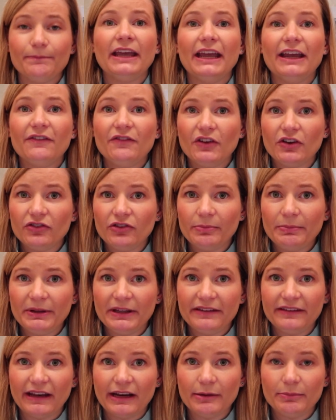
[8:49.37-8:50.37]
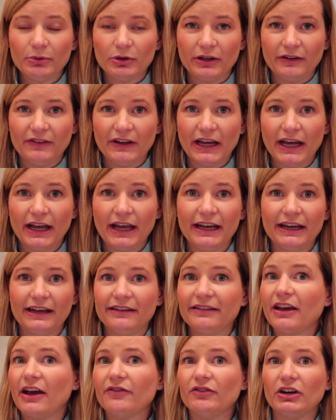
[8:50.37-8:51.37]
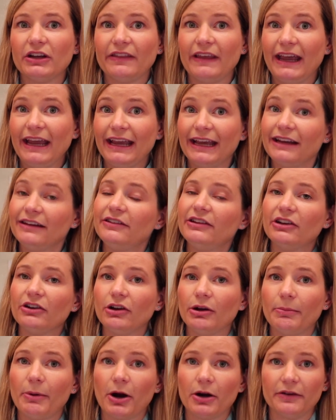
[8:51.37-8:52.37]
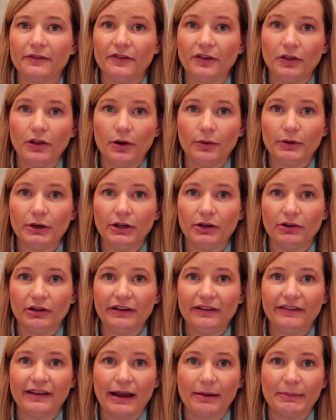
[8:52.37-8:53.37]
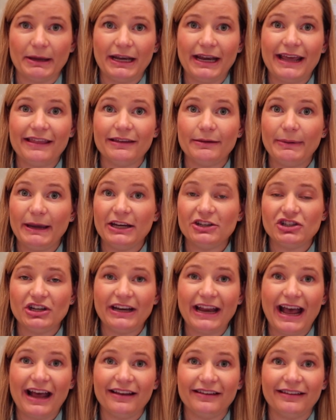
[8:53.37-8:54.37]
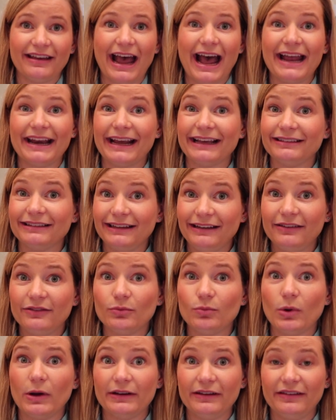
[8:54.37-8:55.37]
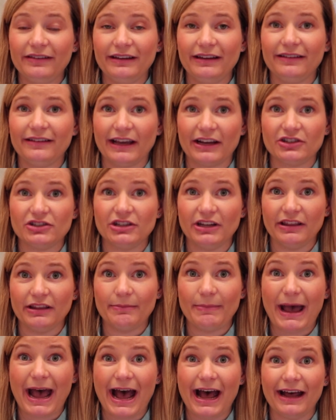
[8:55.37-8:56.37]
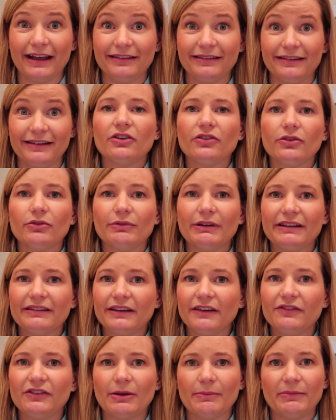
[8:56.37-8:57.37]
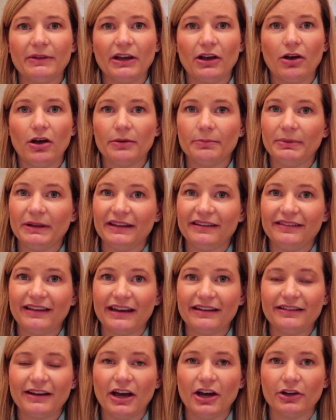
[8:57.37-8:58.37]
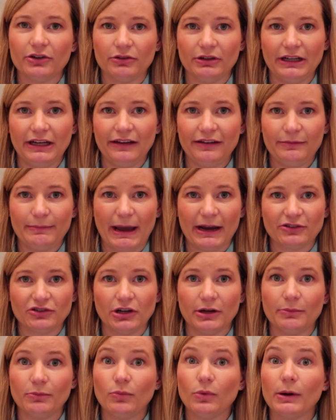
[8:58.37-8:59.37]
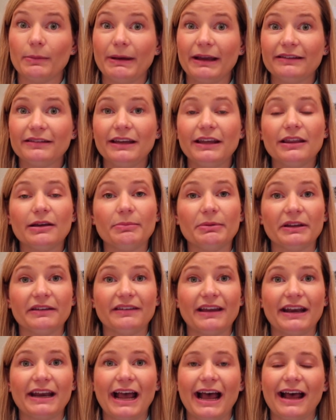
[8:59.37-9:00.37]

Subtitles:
If there's a placenta previa and it's covering the anterior part of the lower uterine segment and the patient has had at least one C-section in the past, there's a risk of something called placenta accreta spectrum, where basically the placenta